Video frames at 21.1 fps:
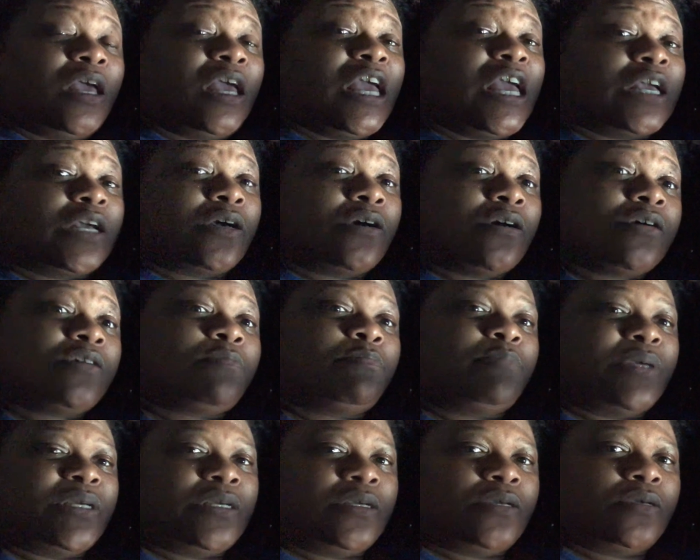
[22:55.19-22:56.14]
it
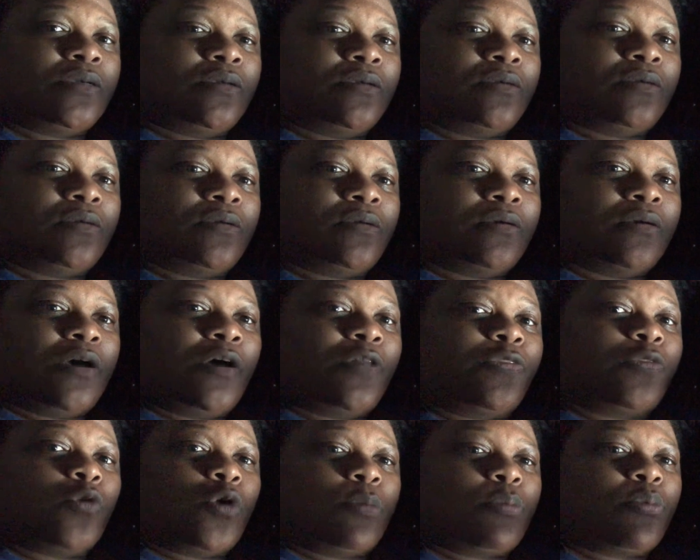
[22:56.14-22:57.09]
could be a
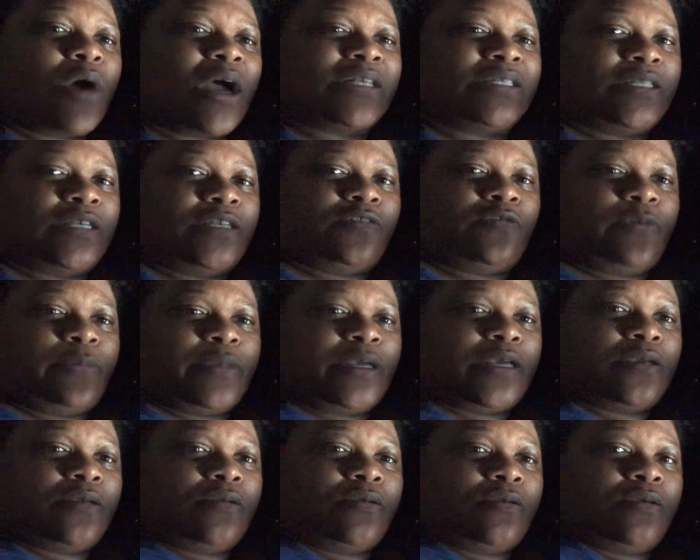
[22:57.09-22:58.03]
thought process for
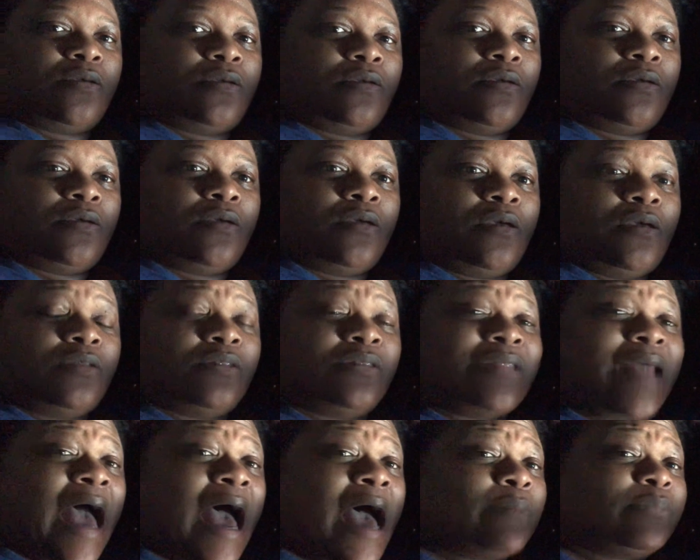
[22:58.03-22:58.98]
me.
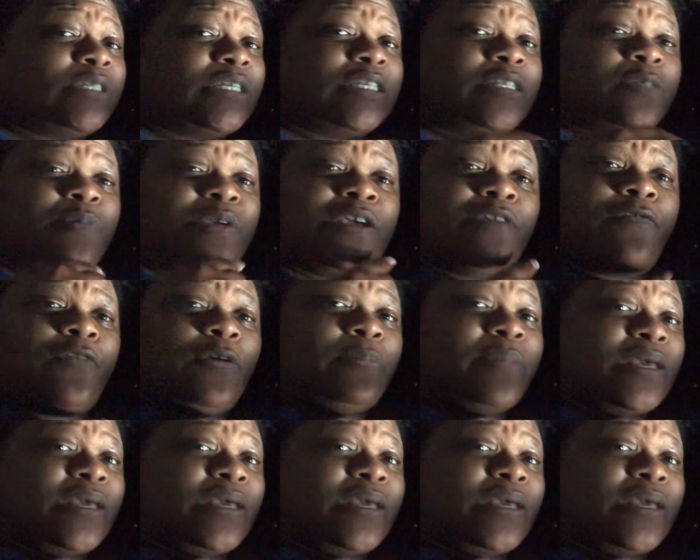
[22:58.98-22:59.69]
I'm just speaking for